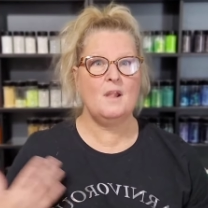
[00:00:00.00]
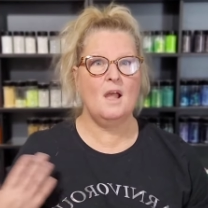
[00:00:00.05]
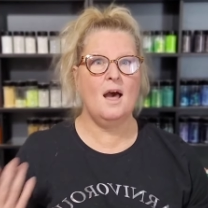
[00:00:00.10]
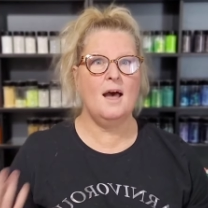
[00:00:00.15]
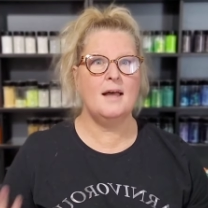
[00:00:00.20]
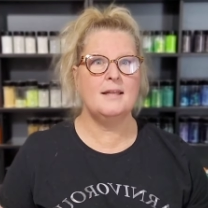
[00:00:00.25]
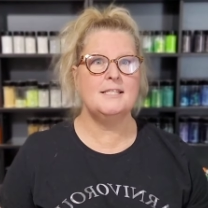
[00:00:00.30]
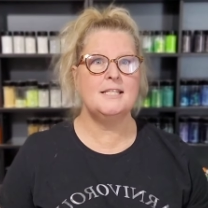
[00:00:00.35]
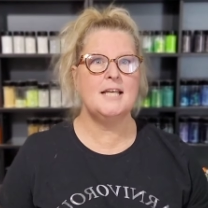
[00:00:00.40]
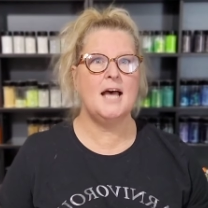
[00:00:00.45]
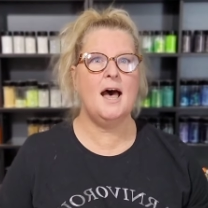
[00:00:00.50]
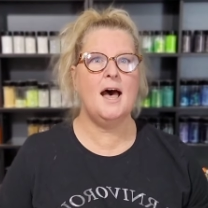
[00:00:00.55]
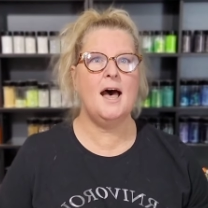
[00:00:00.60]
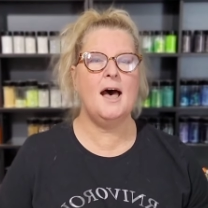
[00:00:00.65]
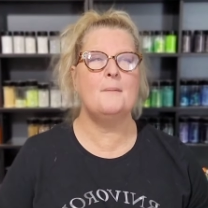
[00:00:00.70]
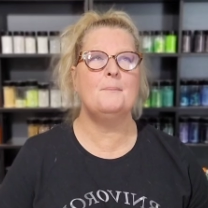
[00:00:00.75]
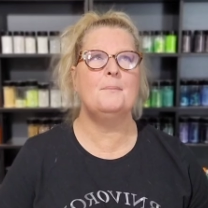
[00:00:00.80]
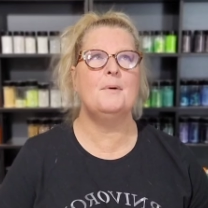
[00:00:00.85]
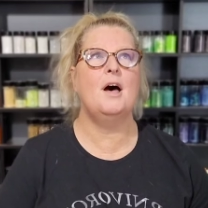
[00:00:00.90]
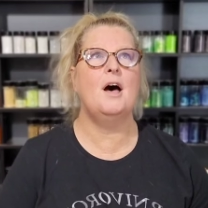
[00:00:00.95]
on
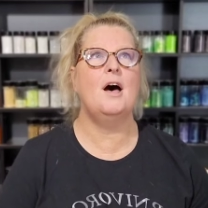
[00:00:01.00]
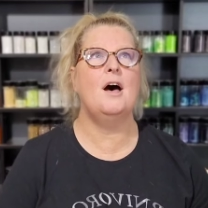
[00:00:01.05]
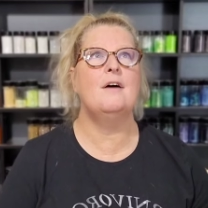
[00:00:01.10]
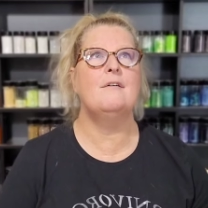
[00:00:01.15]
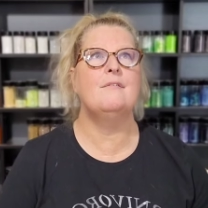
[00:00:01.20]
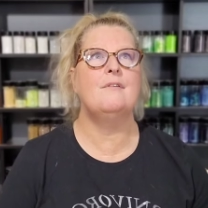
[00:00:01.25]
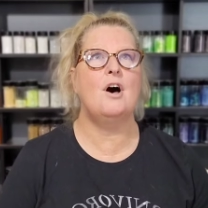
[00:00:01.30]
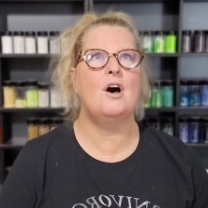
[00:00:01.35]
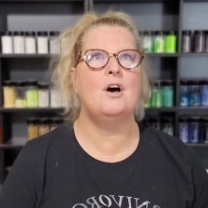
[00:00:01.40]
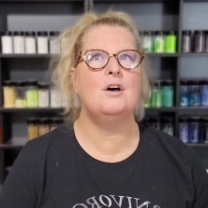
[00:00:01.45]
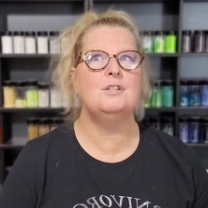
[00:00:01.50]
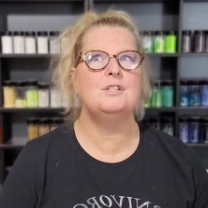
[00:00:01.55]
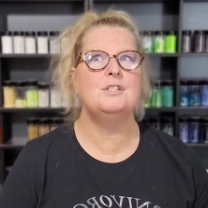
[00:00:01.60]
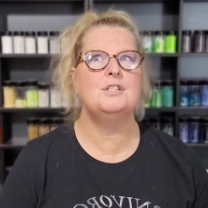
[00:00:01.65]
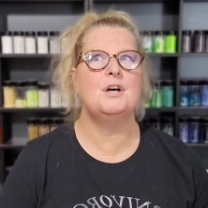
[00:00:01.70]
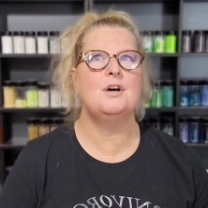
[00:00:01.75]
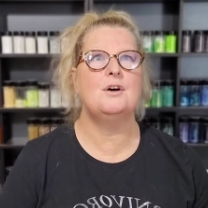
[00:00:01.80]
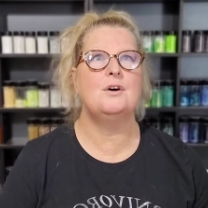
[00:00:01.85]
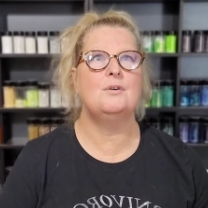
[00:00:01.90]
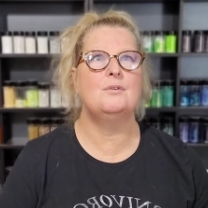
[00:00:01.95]
top of
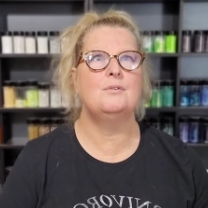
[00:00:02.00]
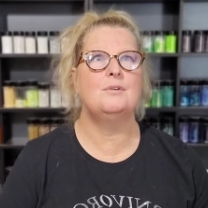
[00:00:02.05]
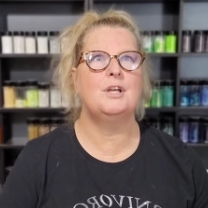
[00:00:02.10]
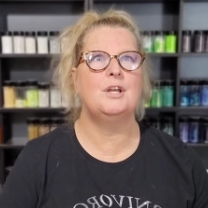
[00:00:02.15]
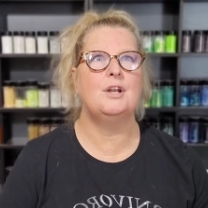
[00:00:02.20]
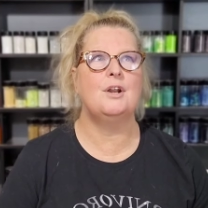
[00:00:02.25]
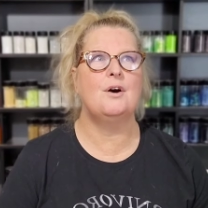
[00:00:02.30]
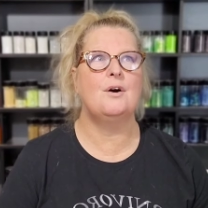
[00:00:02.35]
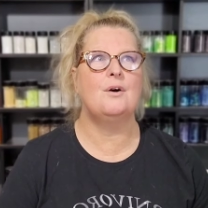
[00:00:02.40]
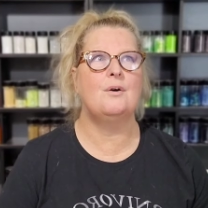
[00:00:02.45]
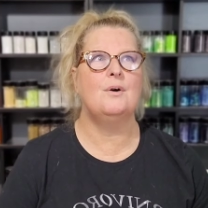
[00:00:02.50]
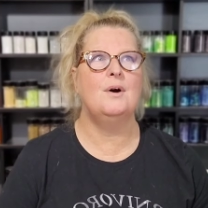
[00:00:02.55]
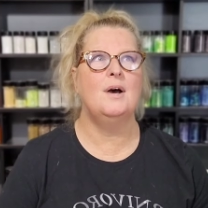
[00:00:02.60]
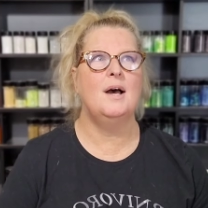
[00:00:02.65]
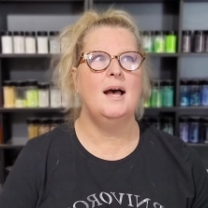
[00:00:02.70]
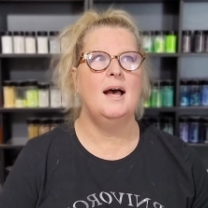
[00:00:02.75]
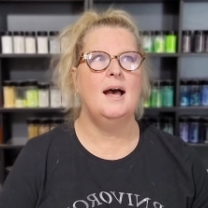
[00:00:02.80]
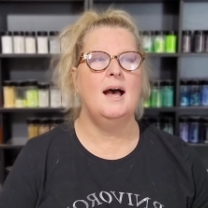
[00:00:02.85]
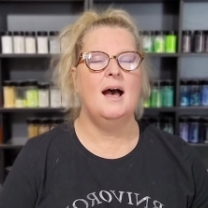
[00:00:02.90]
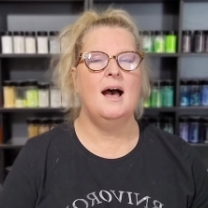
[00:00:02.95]
also, you know,
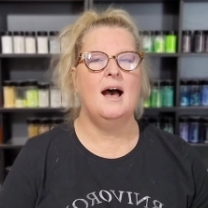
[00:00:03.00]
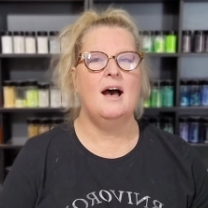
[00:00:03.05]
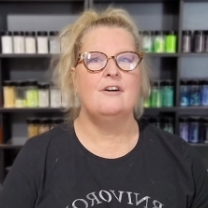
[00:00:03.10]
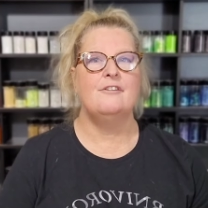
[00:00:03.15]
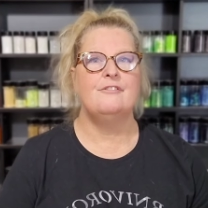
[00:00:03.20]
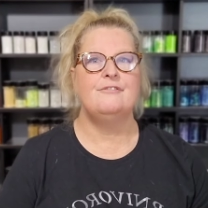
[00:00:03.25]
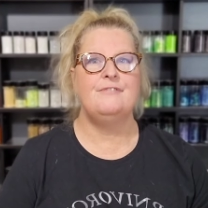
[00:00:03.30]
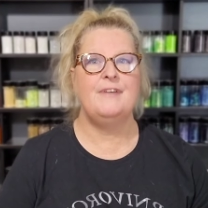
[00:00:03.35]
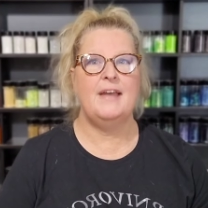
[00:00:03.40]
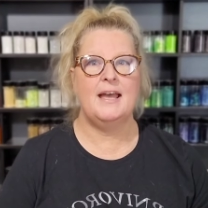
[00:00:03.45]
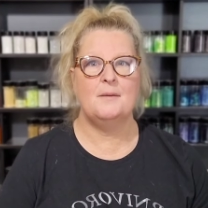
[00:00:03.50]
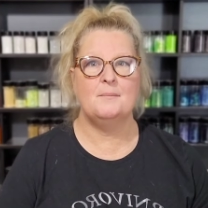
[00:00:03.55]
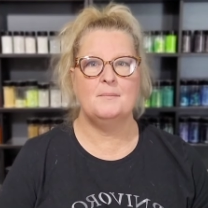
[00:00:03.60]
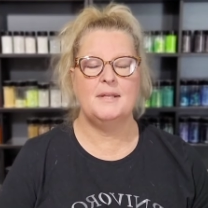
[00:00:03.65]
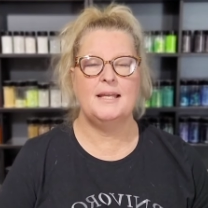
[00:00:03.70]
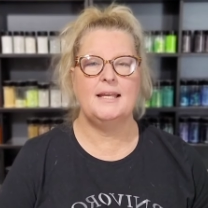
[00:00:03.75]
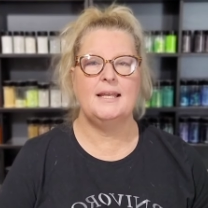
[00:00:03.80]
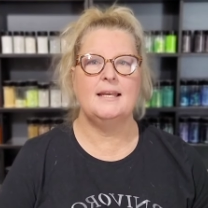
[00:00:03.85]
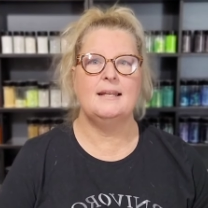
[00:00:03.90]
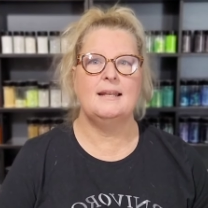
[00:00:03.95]

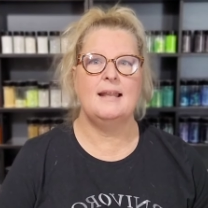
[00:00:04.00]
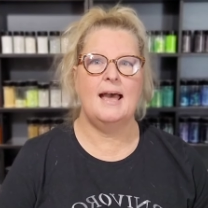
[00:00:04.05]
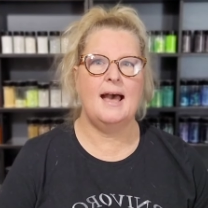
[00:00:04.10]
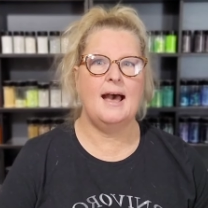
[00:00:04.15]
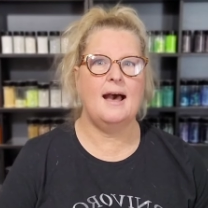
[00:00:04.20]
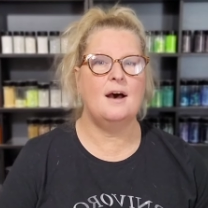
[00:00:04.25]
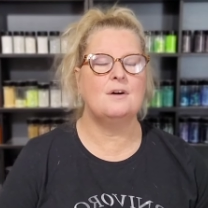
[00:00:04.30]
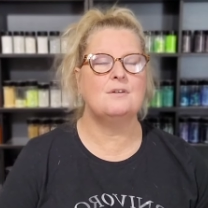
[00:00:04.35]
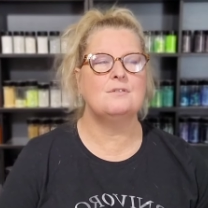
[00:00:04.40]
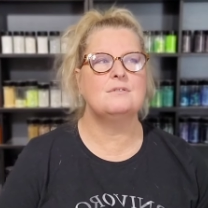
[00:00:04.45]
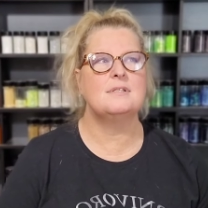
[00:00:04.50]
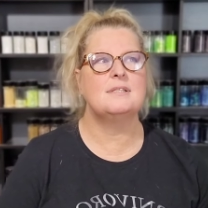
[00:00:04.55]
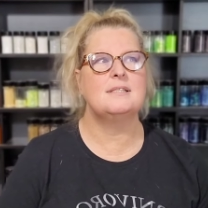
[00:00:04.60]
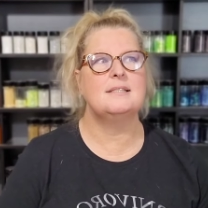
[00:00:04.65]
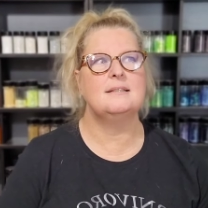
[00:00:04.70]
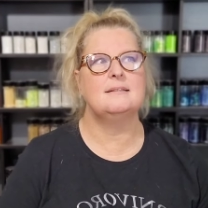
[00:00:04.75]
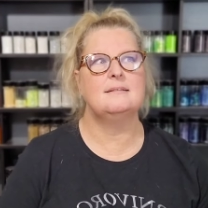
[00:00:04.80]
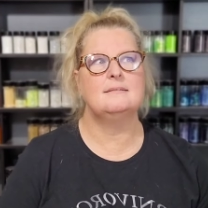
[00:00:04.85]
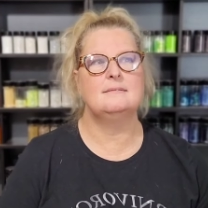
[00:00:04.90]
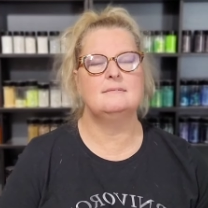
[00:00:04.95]
family and house
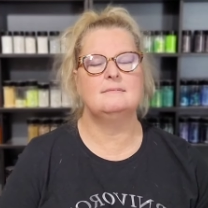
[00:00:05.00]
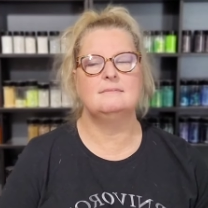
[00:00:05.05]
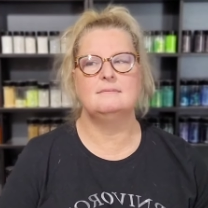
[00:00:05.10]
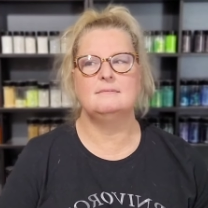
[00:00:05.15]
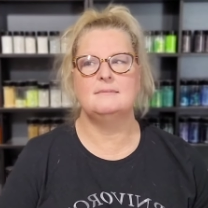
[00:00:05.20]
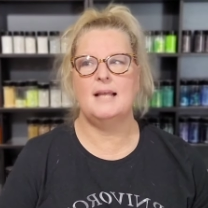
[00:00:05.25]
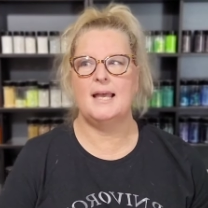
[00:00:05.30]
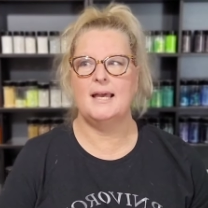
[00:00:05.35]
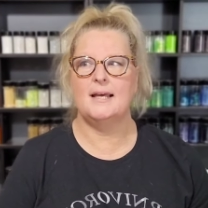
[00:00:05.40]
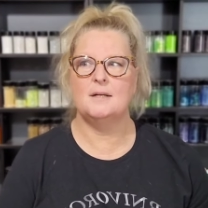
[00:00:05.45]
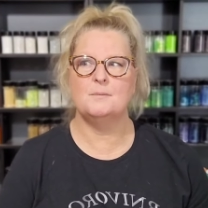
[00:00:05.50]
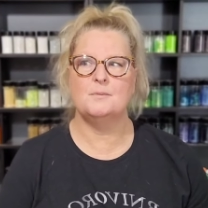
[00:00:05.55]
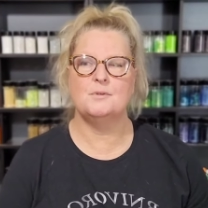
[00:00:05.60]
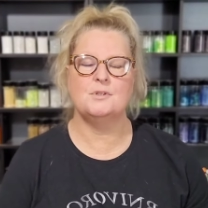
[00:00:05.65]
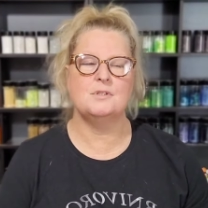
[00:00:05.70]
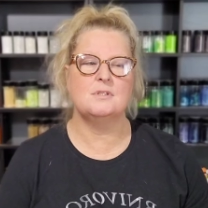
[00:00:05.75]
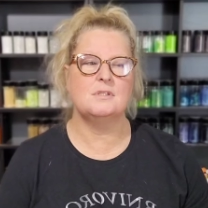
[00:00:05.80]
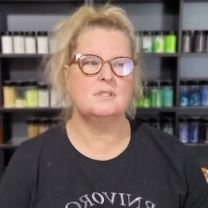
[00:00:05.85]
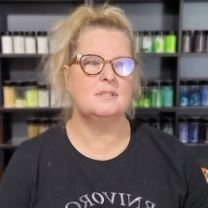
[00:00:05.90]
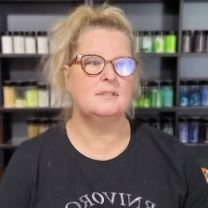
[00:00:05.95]
and
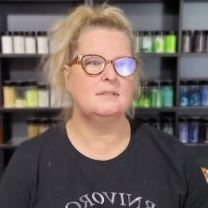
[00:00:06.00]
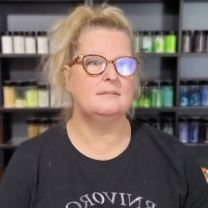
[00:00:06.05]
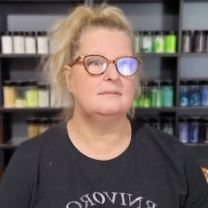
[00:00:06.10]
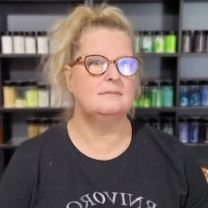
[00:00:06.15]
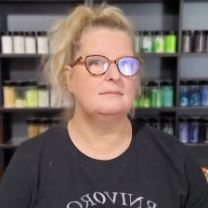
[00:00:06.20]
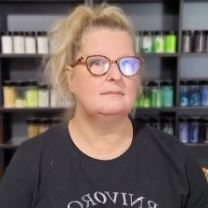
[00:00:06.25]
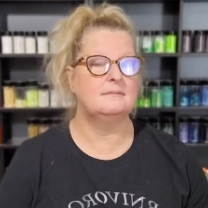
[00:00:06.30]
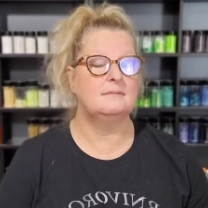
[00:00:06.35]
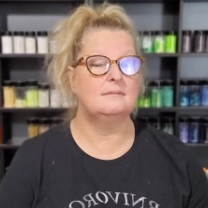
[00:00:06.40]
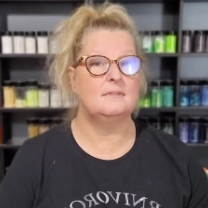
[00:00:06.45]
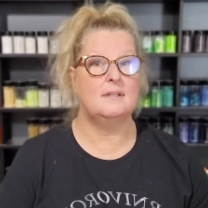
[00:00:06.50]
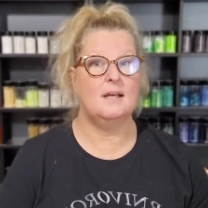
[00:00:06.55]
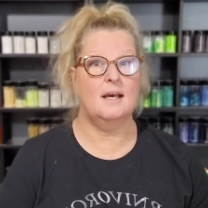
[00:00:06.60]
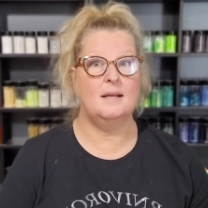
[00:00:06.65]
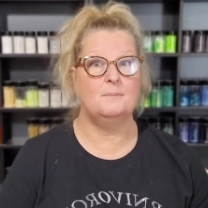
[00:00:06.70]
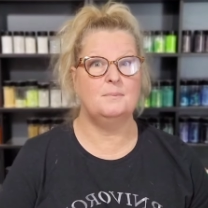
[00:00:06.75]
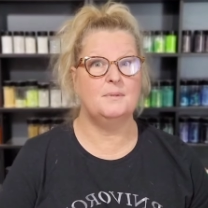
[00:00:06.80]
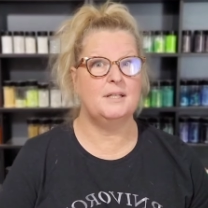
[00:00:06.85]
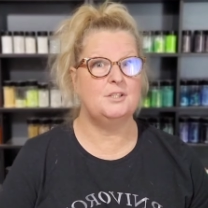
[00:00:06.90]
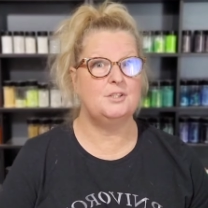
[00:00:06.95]
animals and
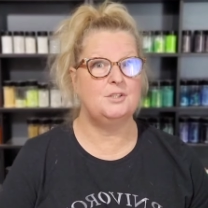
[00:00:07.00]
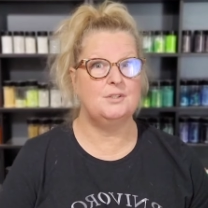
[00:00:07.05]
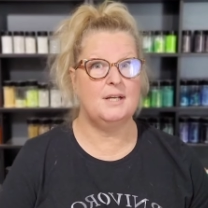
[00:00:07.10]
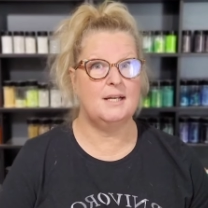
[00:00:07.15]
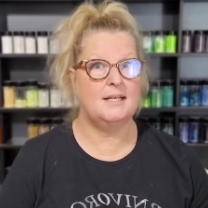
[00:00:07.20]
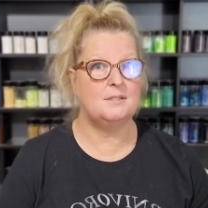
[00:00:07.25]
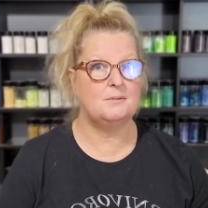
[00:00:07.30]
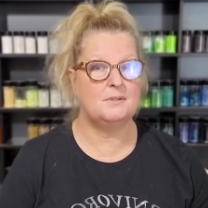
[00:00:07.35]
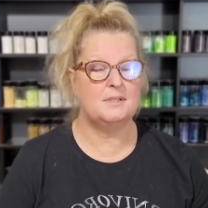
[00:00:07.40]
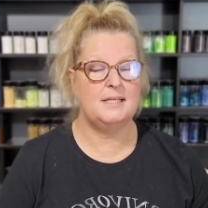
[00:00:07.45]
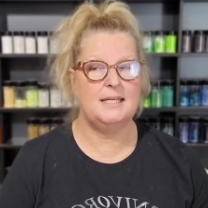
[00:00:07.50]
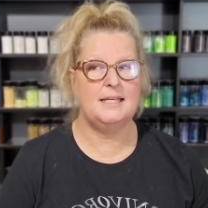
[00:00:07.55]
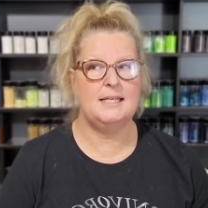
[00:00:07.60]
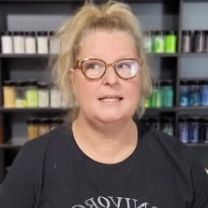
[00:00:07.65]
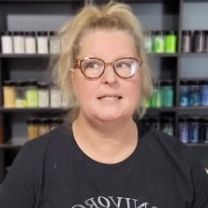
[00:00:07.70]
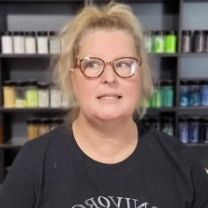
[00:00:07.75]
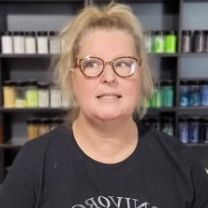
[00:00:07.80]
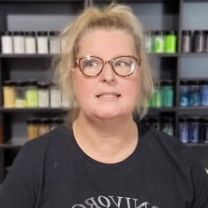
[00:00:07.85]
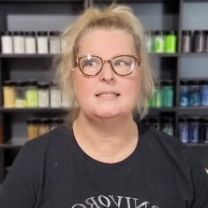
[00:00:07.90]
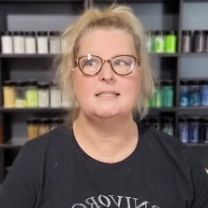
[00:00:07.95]
God bless you guys with
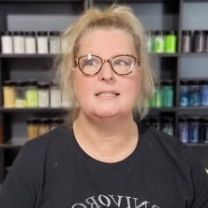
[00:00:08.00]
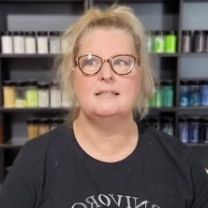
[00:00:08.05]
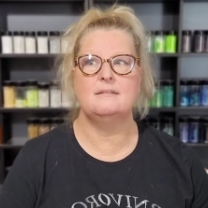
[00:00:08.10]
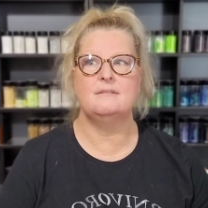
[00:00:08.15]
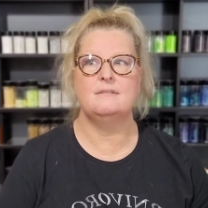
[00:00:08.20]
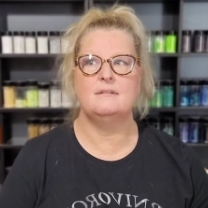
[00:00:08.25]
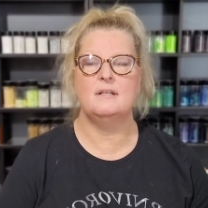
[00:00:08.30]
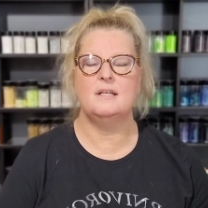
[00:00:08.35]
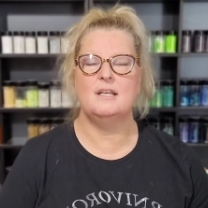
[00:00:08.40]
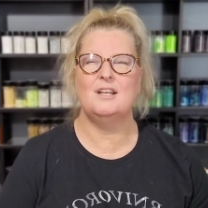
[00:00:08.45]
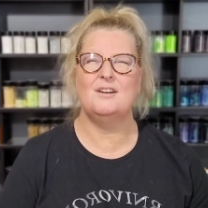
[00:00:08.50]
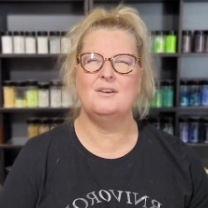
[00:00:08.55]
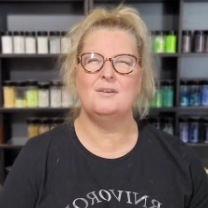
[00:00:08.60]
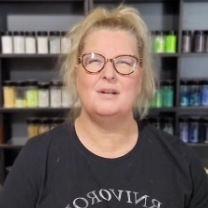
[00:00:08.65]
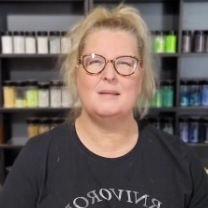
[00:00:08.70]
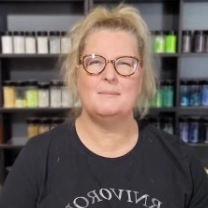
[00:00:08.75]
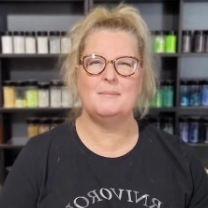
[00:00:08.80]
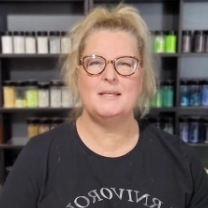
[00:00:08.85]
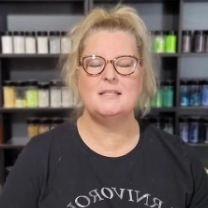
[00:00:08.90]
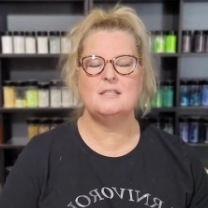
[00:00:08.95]
kids, and you know what
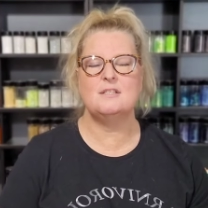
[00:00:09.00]
I mean?